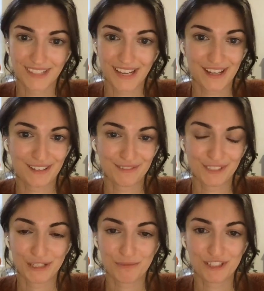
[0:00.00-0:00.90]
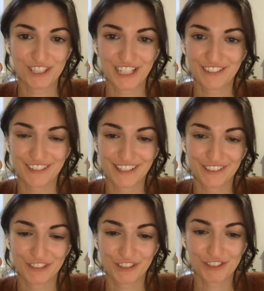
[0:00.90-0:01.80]
Yeah, really appreciate it,
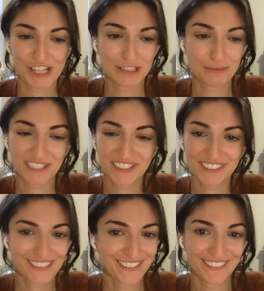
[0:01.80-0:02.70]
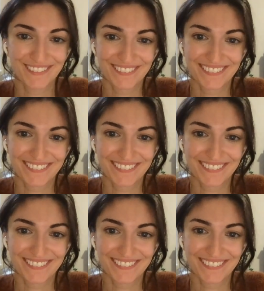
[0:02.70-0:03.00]
Ryan. You're a change maker too.